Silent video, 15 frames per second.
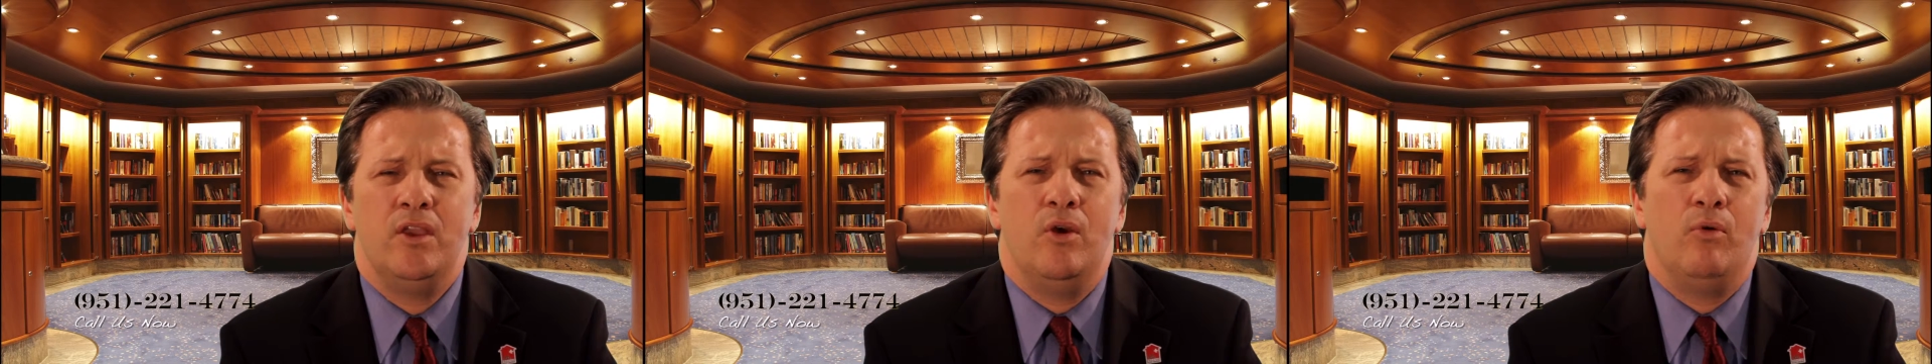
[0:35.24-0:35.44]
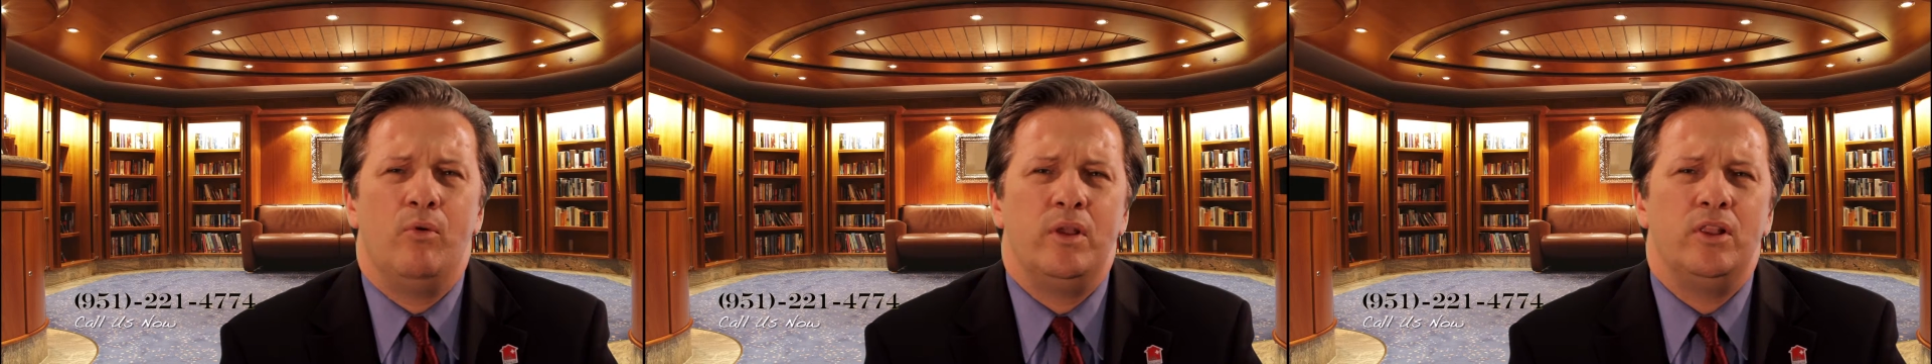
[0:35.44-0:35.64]

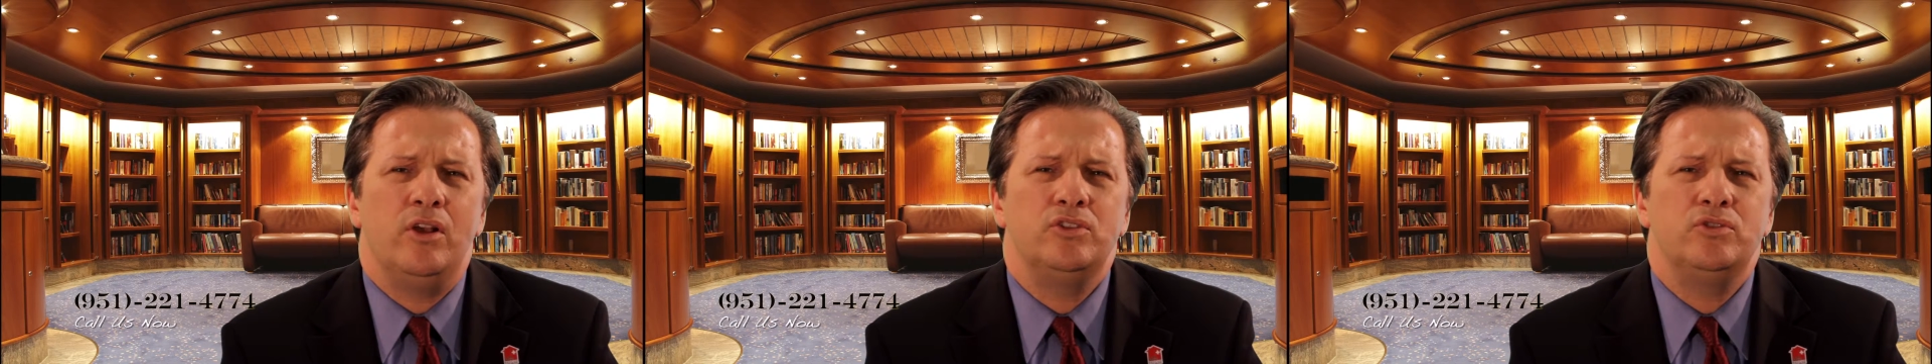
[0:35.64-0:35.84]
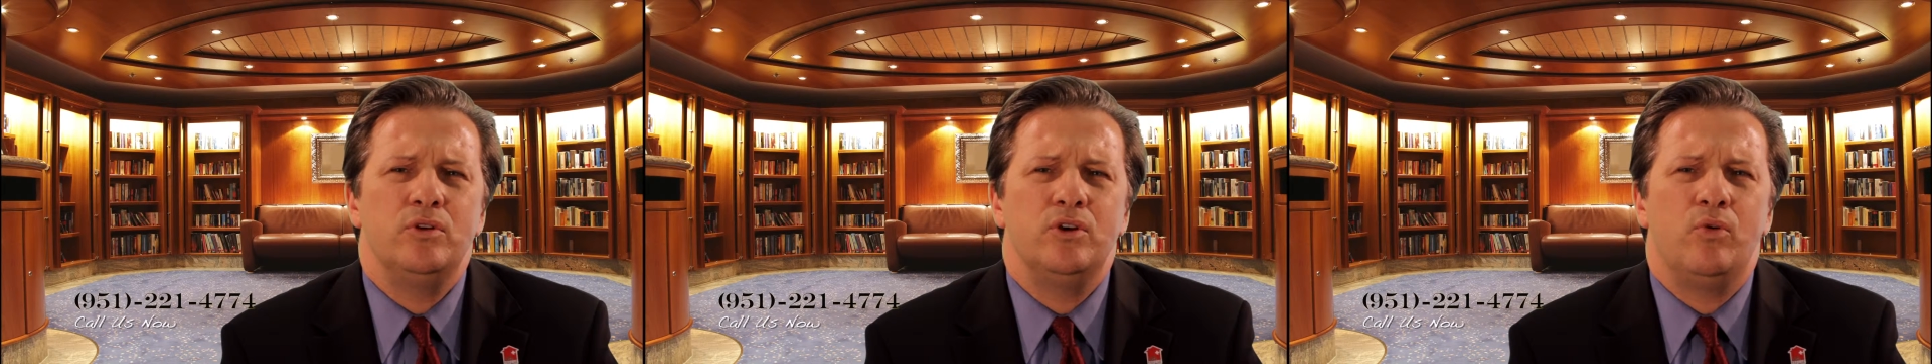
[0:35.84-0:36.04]
When we
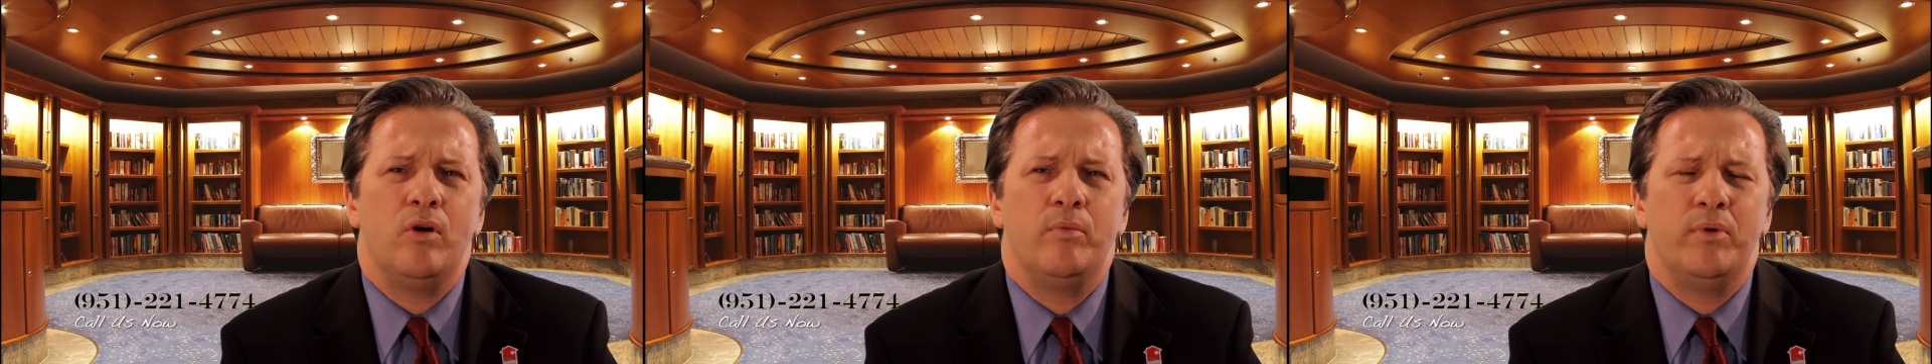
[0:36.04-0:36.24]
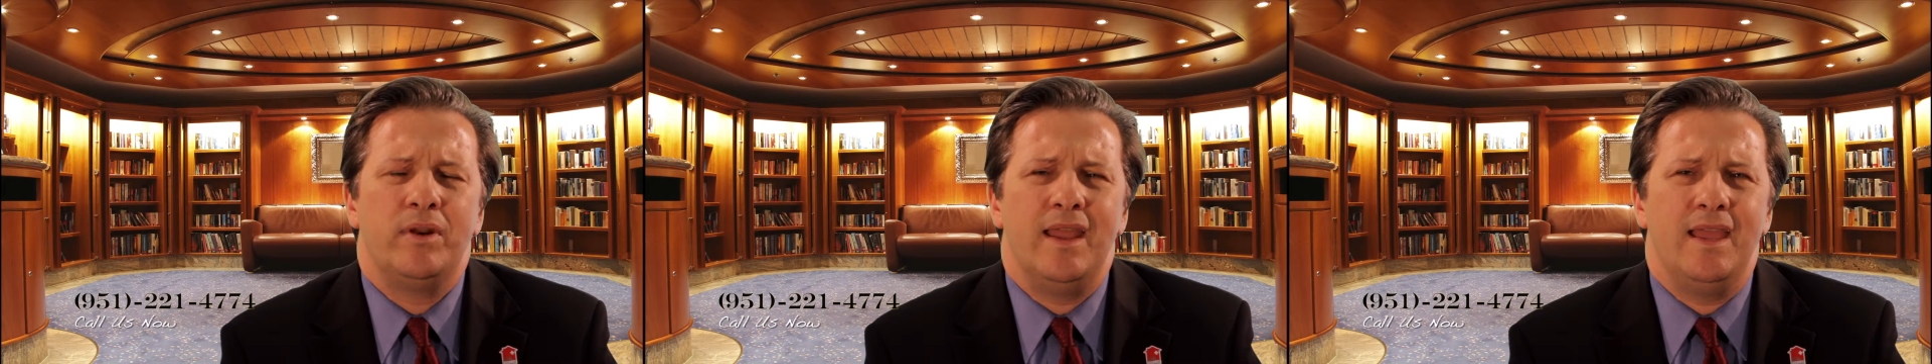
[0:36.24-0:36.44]
look to a
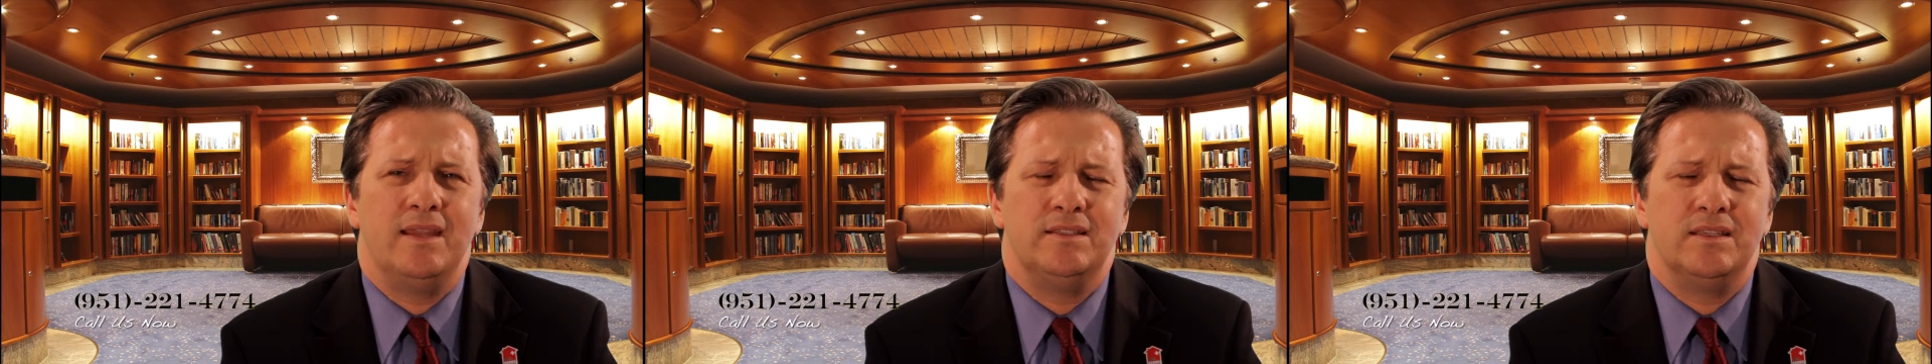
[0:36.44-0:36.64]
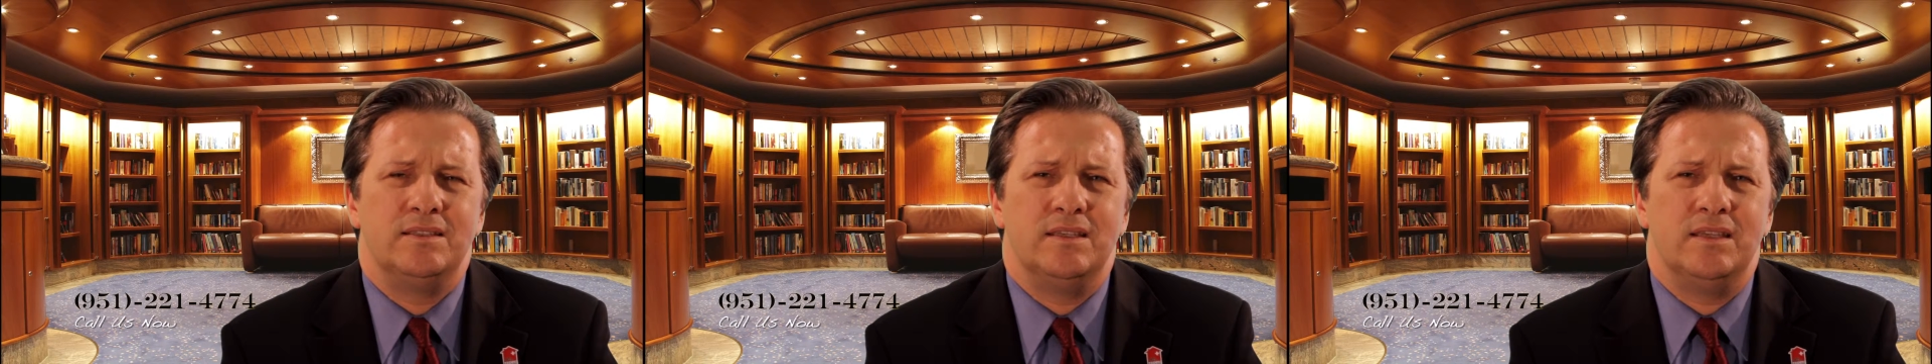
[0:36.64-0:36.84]
corporate
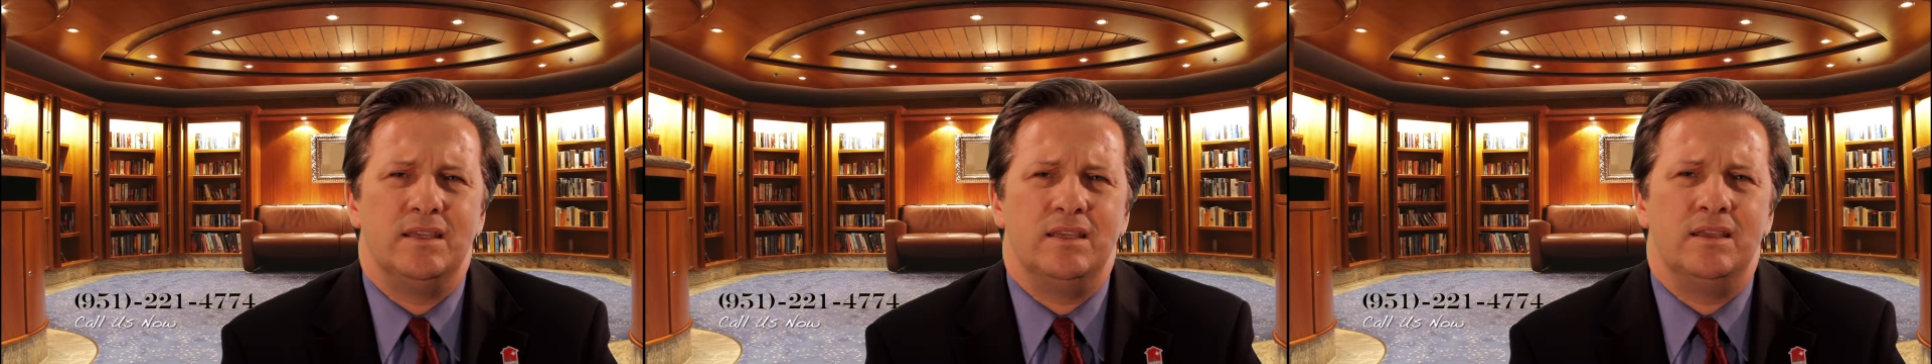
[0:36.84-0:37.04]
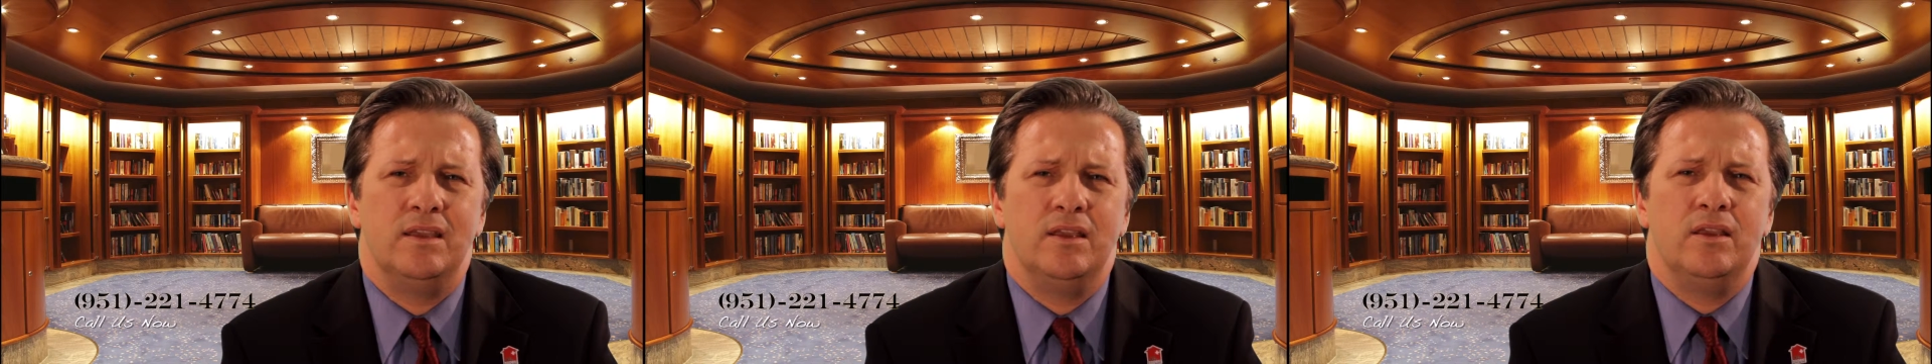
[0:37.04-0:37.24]

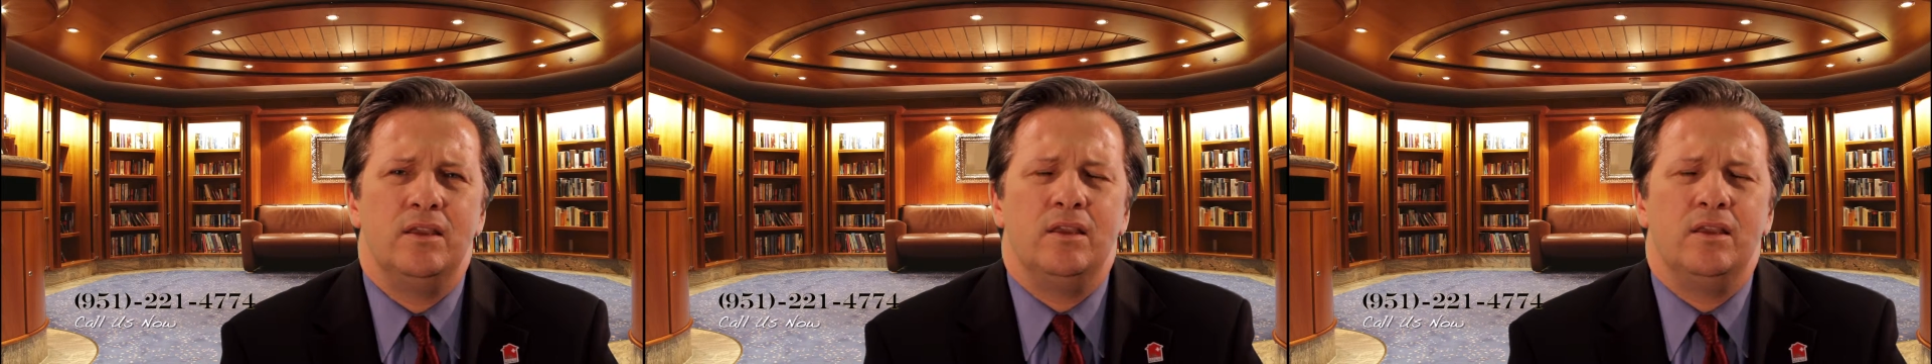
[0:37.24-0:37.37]
entity,